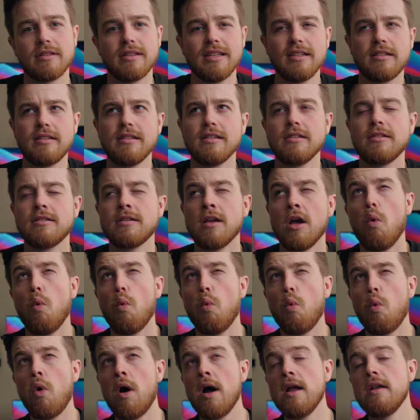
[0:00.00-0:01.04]
This is
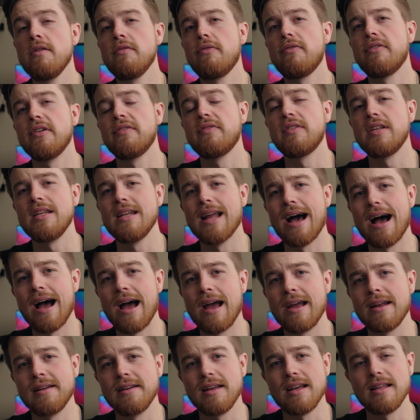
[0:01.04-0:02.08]

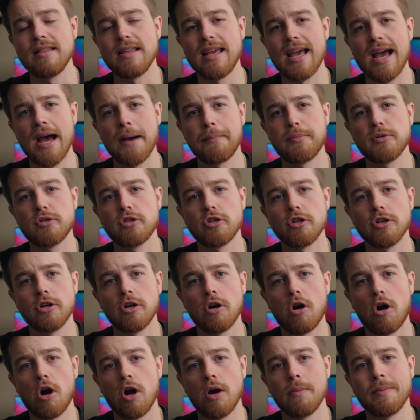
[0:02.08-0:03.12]
$159 and the
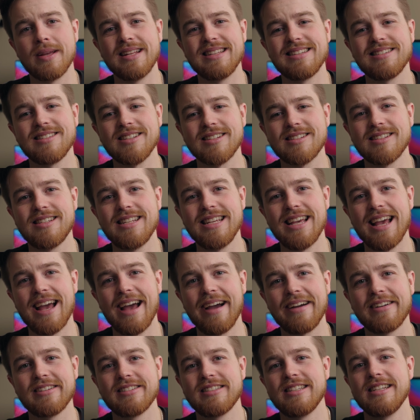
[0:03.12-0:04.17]
aperture Armin
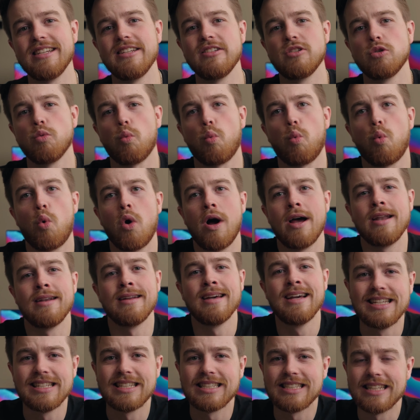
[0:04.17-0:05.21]
60X is
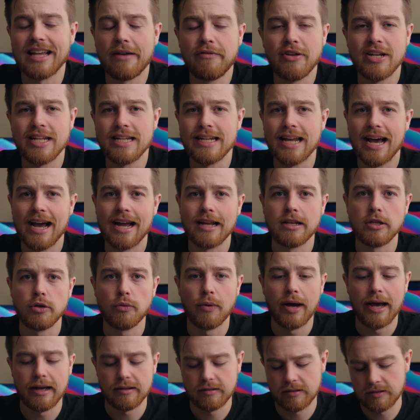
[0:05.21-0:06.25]
$179
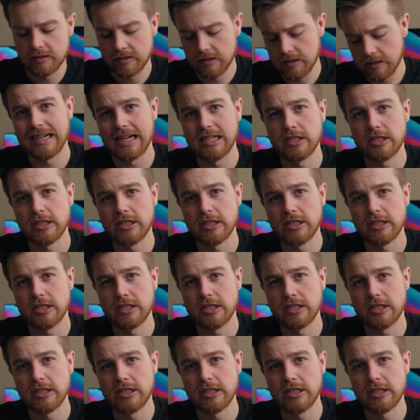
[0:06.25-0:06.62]
US.